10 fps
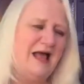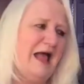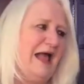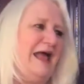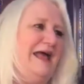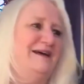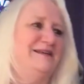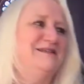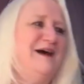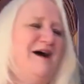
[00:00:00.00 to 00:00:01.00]

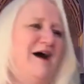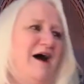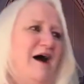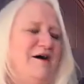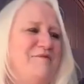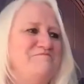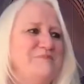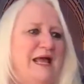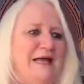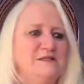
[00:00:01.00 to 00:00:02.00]

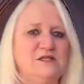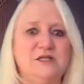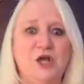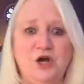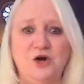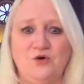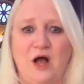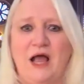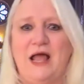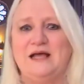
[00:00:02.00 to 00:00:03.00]
And
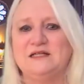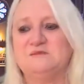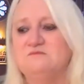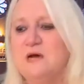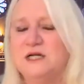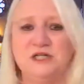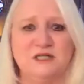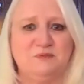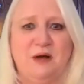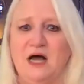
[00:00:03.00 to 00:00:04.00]
so as much
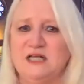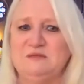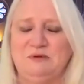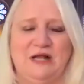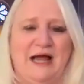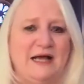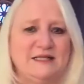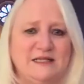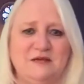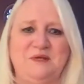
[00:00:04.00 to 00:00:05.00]
as possible,
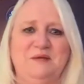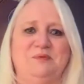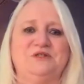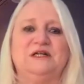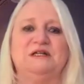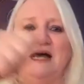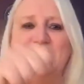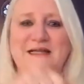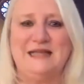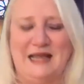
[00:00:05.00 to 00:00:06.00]
asking people to light
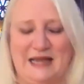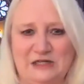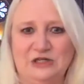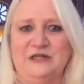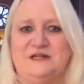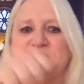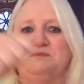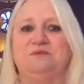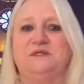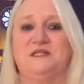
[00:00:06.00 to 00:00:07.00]
a candle at a
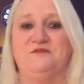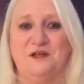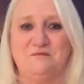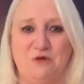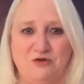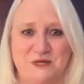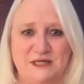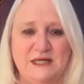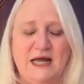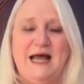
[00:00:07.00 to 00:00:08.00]
specific
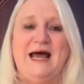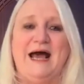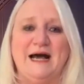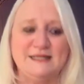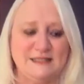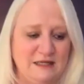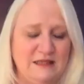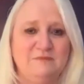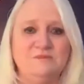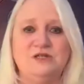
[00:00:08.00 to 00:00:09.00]
moment, asking
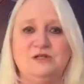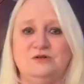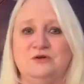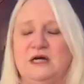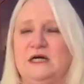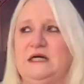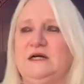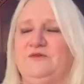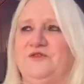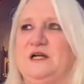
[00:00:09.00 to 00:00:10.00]
them to,
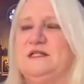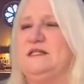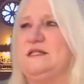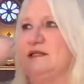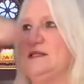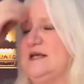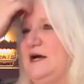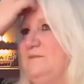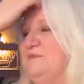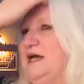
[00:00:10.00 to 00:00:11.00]
for instance,
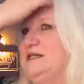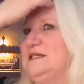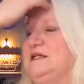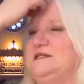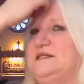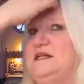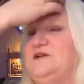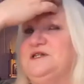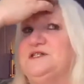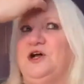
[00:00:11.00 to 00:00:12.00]
I did a
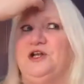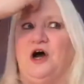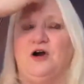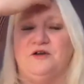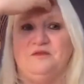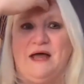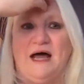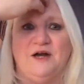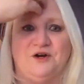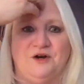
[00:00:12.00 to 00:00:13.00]
series called Heart of the
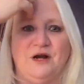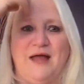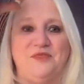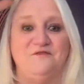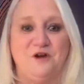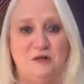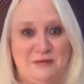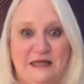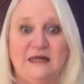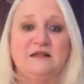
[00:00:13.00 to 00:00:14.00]
Matter at the very
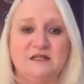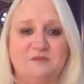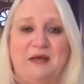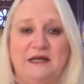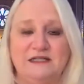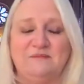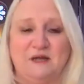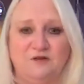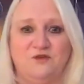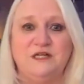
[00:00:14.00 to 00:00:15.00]
beginning of this
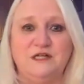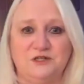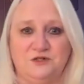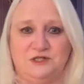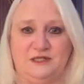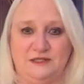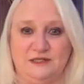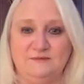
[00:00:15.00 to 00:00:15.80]
pandemic for Easter season.